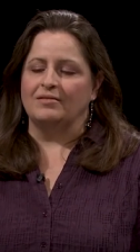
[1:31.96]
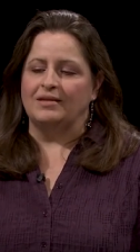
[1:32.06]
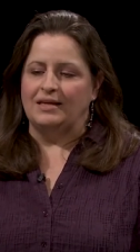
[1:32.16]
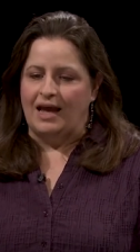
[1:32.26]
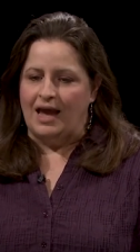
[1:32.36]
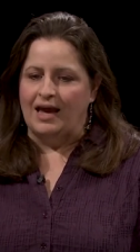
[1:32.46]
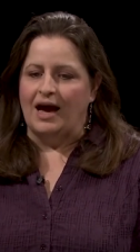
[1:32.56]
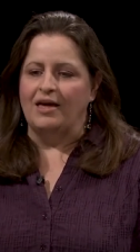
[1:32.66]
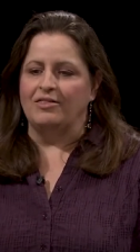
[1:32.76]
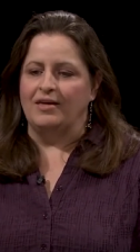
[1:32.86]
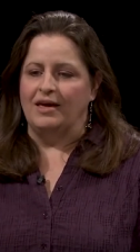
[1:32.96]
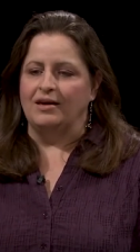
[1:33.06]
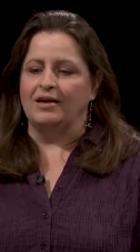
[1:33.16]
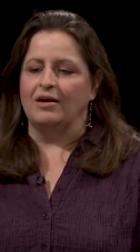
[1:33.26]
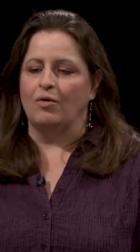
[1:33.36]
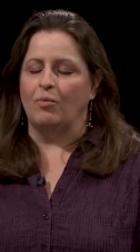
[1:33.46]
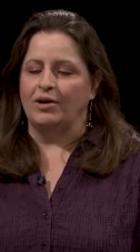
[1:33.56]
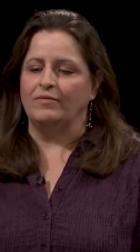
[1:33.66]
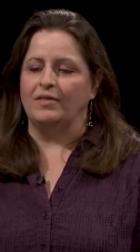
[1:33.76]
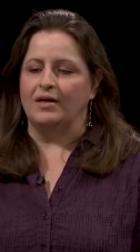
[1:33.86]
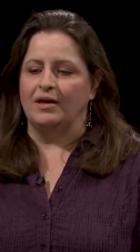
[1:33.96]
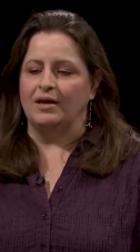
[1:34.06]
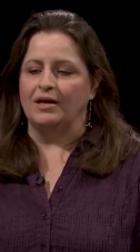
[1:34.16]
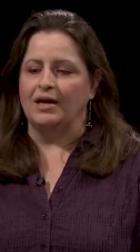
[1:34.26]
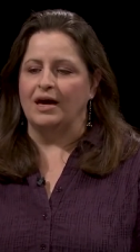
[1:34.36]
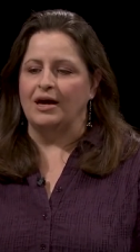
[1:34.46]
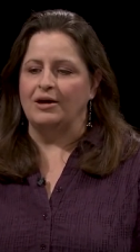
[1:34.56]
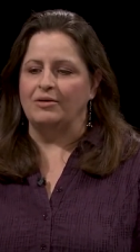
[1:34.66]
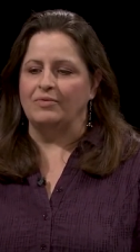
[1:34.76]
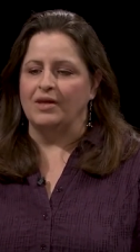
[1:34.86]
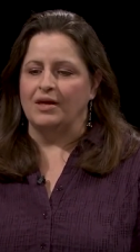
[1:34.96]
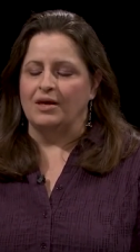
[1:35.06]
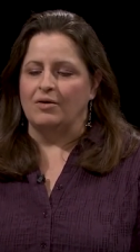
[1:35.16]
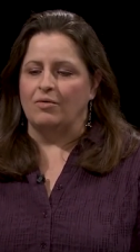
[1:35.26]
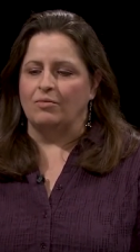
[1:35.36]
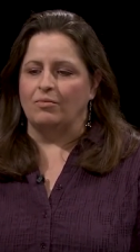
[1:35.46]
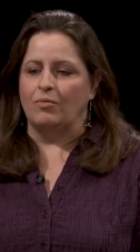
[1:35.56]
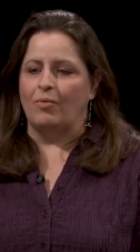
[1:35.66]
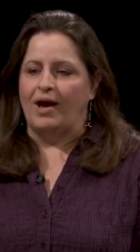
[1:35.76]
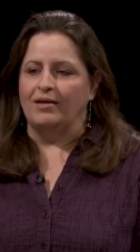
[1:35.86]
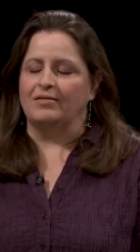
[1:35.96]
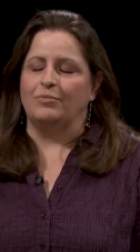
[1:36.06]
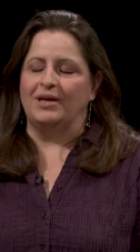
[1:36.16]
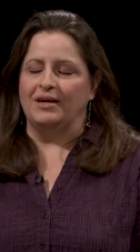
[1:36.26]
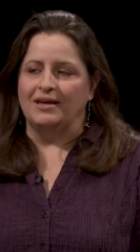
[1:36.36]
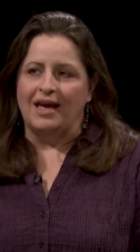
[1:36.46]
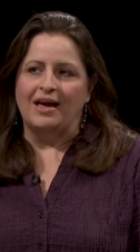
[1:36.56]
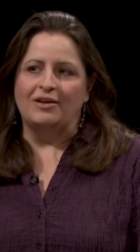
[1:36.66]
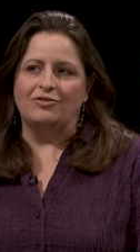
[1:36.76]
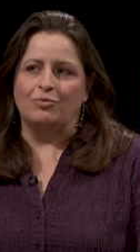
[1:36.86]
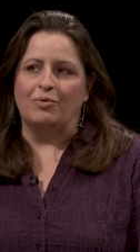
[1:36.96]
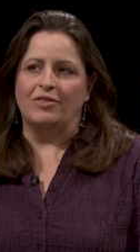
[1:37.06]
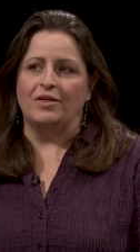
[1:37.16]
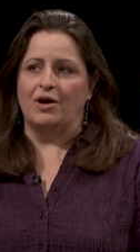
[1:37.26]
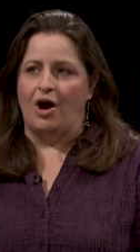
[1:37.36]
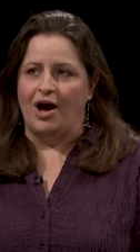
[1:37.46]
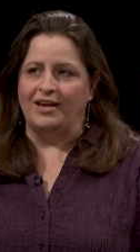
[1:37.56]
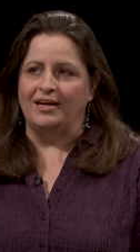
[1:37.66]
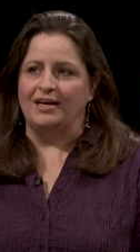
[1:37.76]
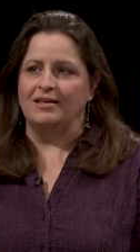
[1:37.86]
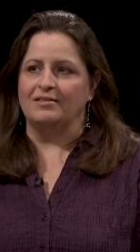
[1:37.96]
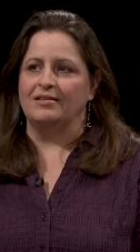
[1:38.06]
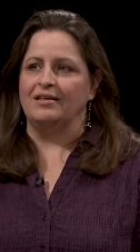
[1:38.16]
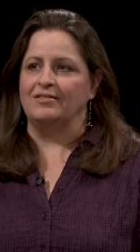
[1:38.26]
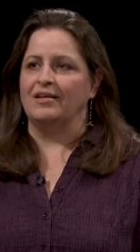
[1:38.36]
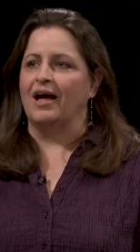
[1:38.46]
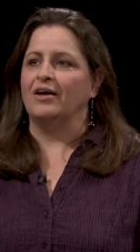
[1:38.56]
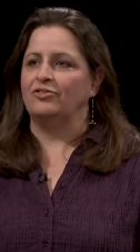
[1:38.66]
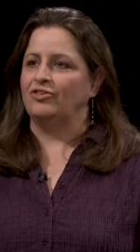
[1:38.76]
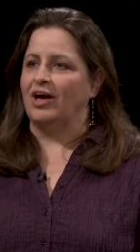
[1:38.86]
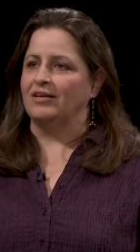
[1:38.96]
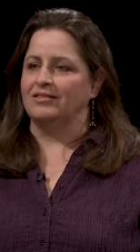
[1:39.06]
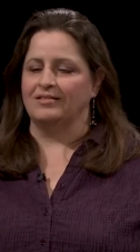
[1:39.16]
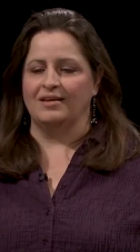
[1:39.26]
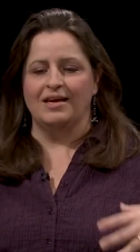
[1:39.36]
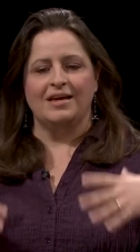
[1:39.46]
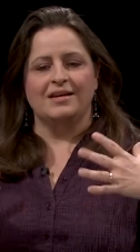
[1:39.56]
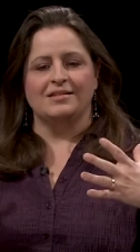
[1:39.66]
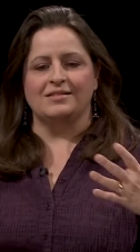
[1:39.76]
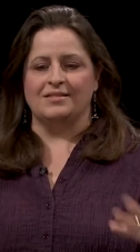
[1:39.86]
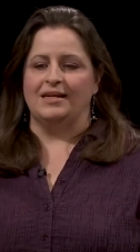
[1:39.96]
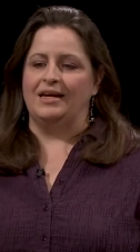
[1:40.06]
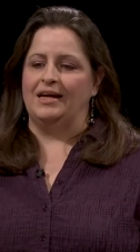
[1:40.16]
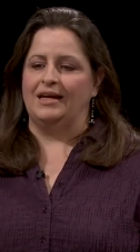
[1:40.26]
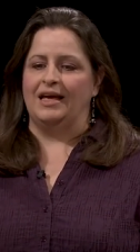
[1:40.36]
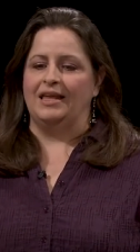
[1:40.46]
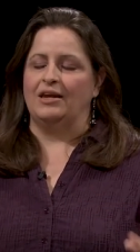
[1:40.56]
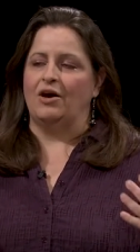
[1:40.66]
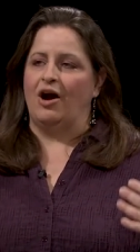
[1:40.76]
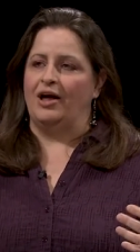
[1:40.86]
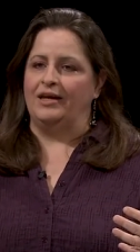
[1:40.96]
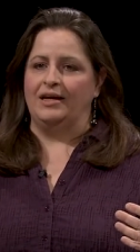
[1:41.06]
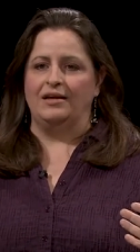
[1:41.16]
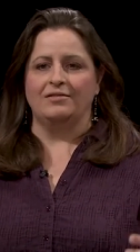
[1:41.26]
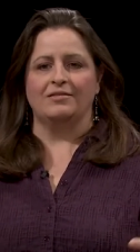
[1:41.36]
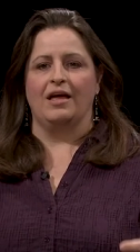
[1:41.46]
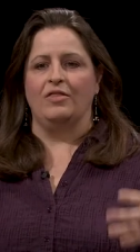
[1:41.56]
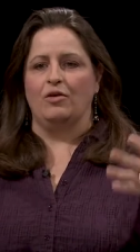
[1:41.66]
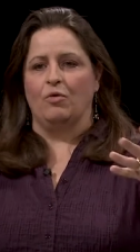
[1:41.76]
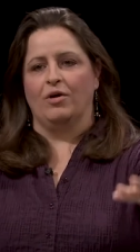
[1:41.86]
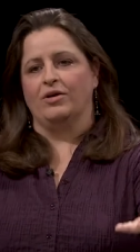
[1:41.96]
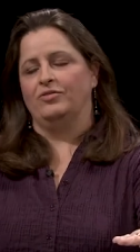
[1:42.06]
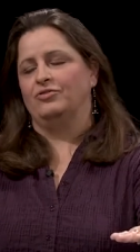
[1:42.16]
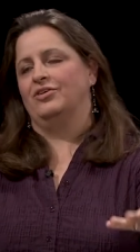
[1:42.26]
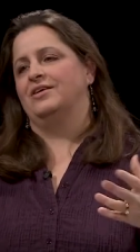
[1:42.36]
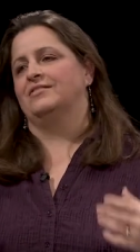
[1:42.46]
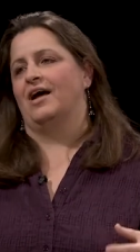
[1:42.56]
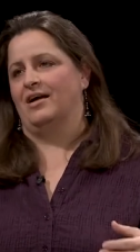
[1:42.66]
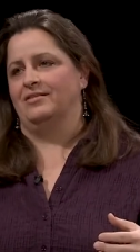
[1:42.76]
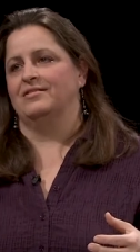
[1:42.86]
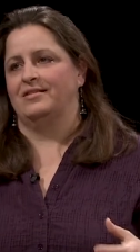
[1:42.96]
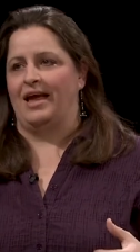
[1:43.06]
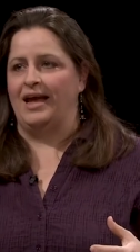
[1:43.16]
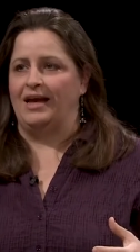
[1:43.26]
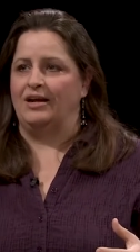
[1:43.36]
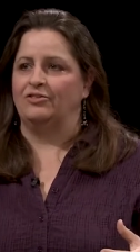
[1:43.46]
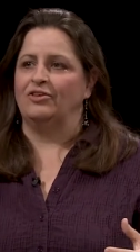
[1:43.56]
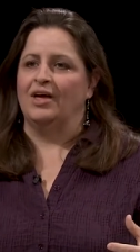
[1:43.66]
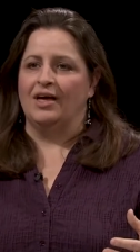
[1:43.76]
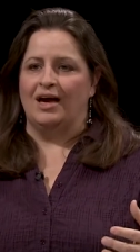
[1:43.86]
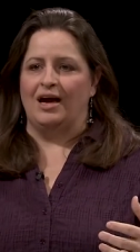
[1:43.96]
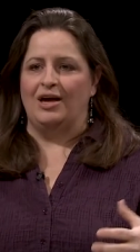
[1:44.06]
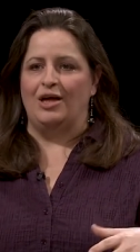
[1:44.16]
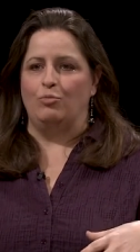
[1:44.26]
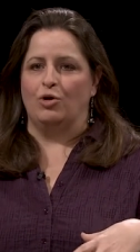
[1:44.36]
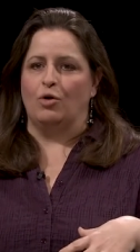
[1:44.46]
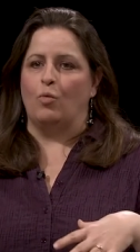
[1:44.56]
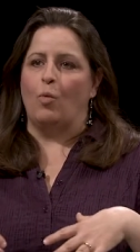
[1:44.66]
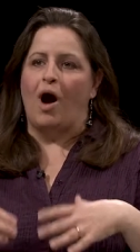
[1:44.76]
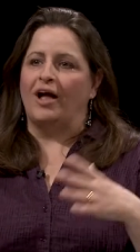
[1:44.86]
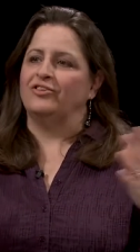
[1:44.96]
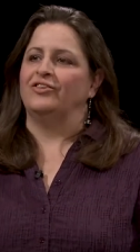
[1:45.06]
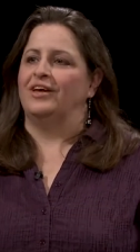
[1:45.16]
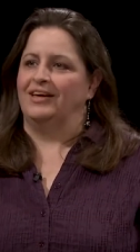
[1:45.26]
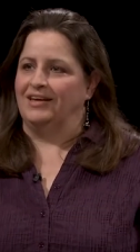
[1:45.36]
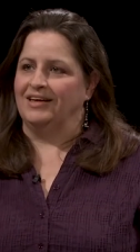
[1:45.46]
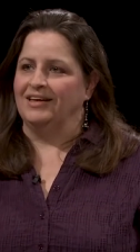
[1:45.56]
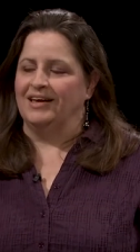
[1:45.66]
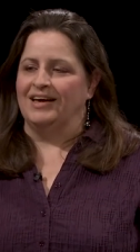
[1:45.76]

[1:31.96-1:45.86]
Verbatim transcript: today, I think one of the uh, ways that we engage with an audience is not just sitting in an audience and the orchestra is on stage uh, and we're watching